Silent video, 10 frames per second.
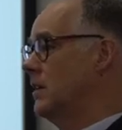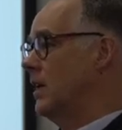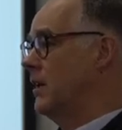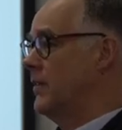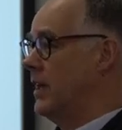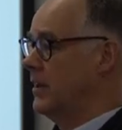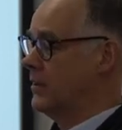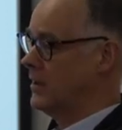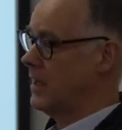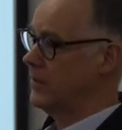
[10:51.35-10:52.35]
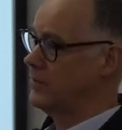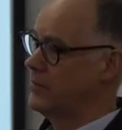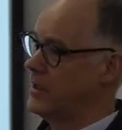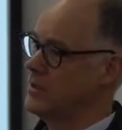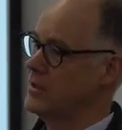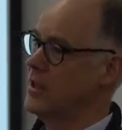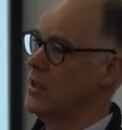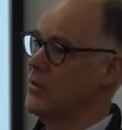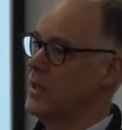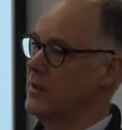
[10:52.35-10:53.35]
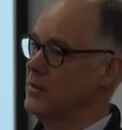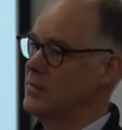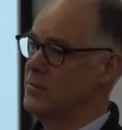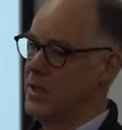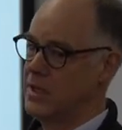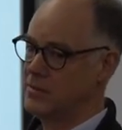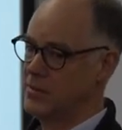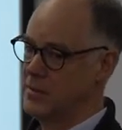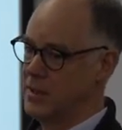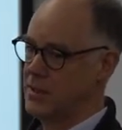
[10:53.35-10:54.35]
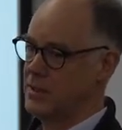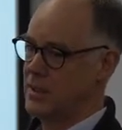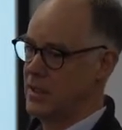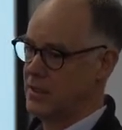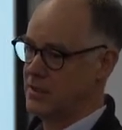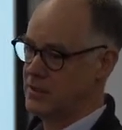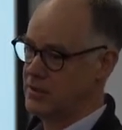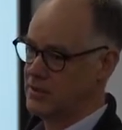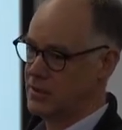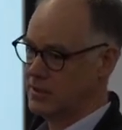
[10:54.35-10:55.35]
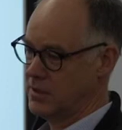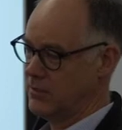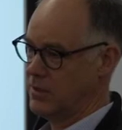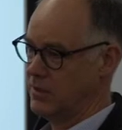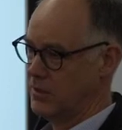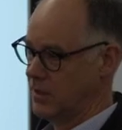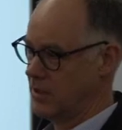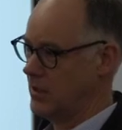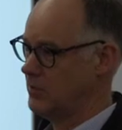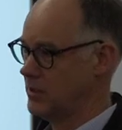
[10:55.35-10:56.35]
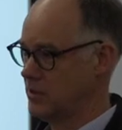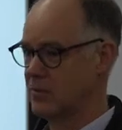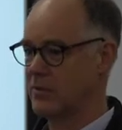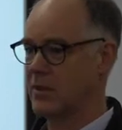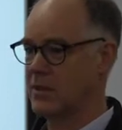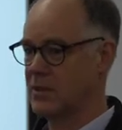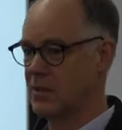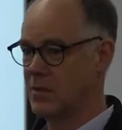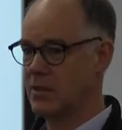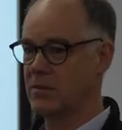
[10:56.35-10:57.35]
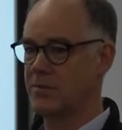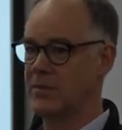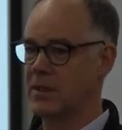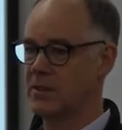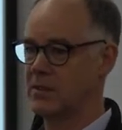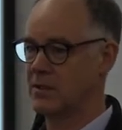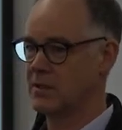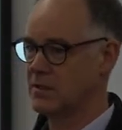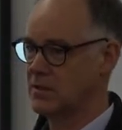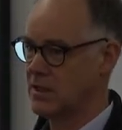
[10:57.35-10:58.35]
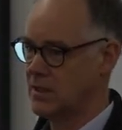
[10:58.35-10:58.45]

And down at that fresher low end, parts per million and conductivity unit numbers look very similar because it's